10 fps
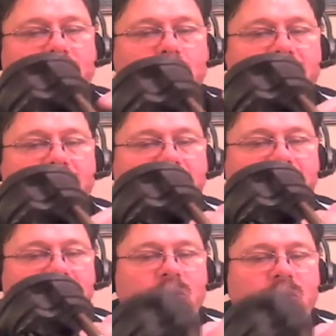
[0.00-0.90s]
when we take
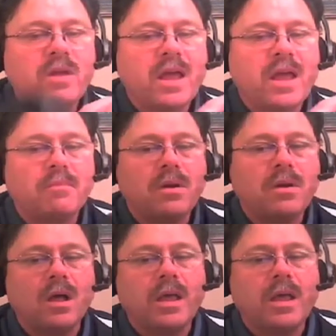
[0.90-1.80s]
that thirty amp
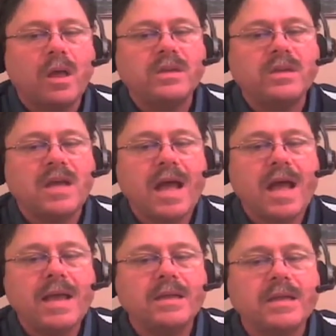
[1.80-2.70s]
plug and we
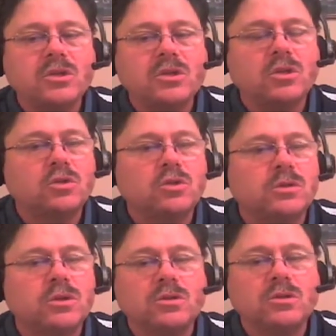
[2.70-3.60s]
tie it into this
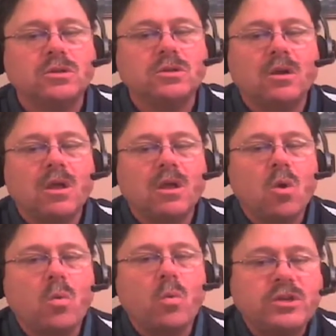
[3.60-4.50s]
reducer,
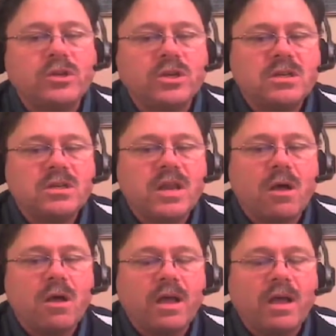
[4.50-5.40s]
we just
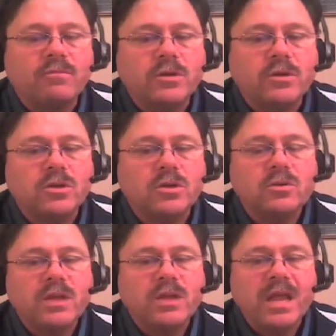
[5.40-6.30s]
now have
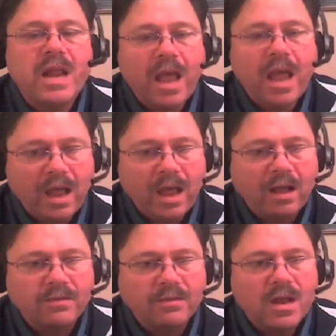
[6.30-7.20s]
reduced in
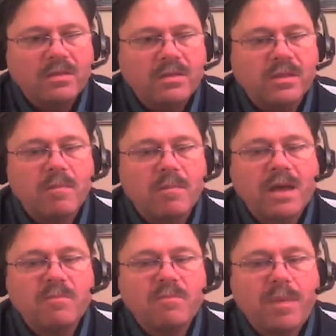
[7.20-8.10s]
half the
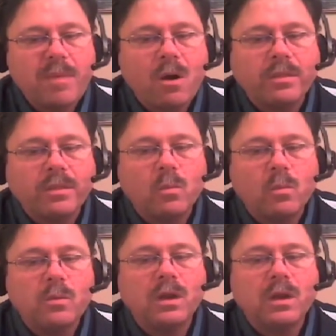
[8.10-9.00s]
amount of power that
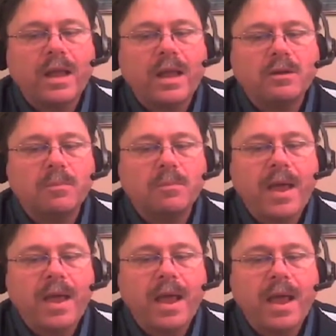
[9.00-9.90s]
we will allow to
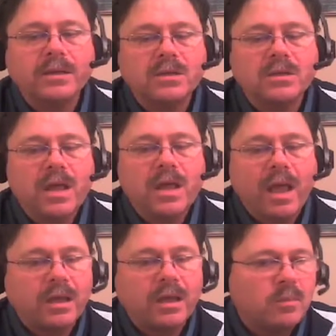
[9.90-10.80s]
pass
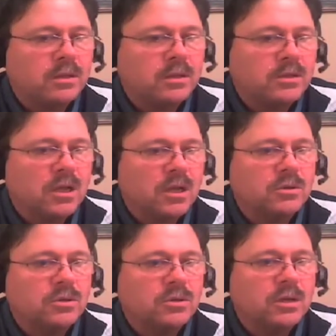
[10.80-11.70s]
and come into this
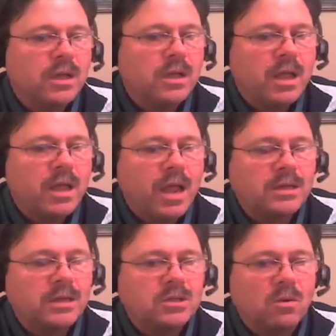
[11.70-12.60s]
coach. Okay.
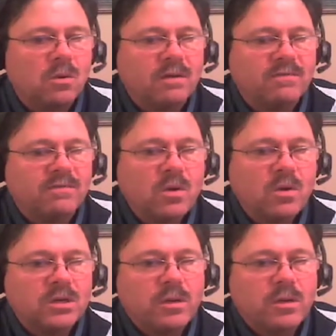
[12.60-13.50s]
And so,
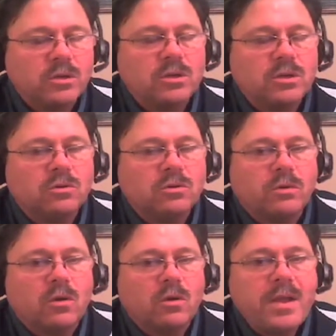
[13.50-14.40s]
unfortunately, we're still
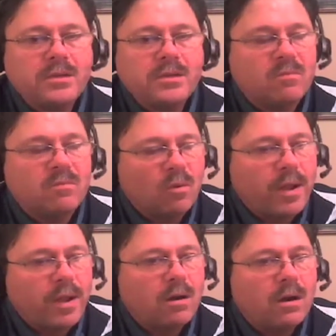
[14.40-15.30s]
requesting more
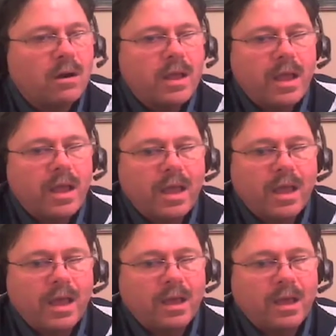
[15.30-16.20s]
power.
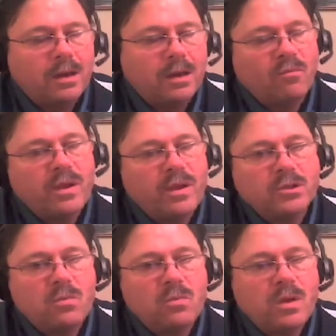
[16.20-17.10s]
And if we, as
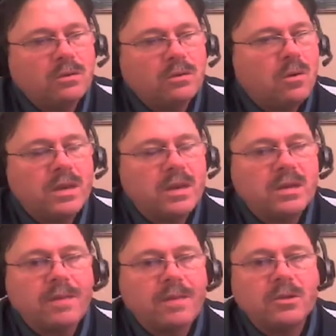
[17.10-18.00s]
you well know,
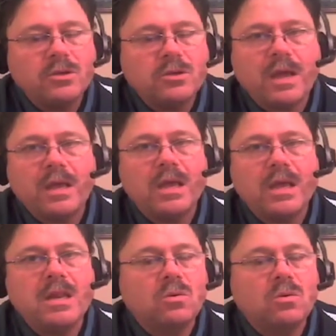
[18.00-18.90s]
anytime that you take
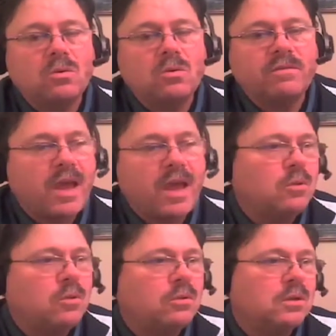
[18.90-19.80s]
any sort of
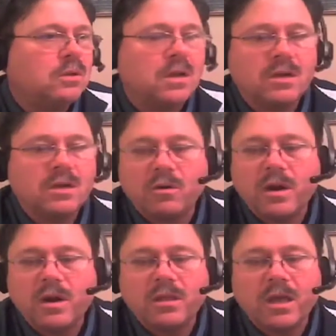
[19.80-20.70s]
cable, conductor, or
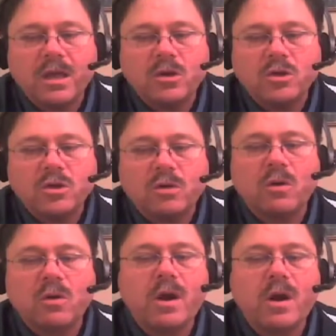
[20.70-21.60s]
anything, and you start
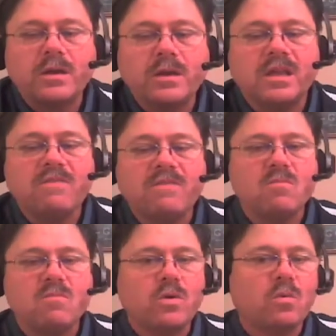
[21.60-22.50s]
requiring it to give you
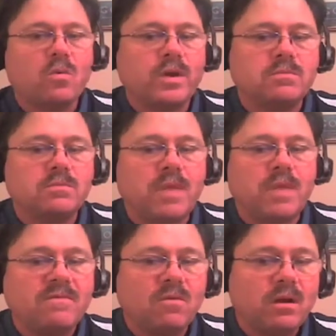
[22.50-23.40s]
more than what it's
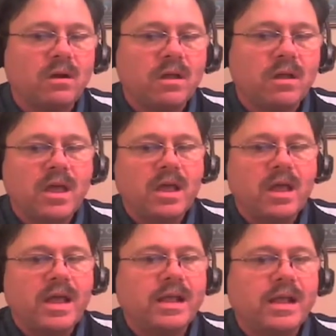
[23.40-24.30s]
made for,
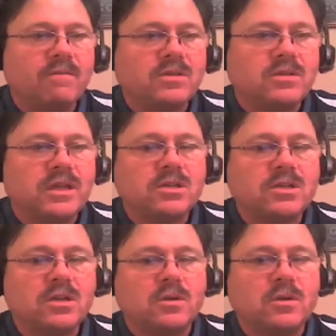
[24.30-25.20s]
it, the first thing it's
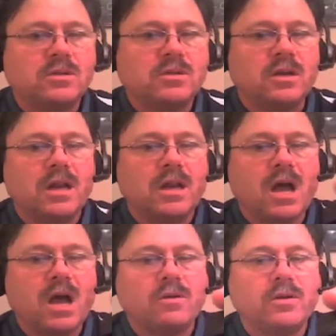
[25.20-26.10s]
going to do, it's going to get
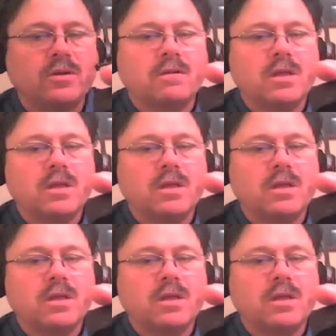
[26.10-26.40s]
hot on you.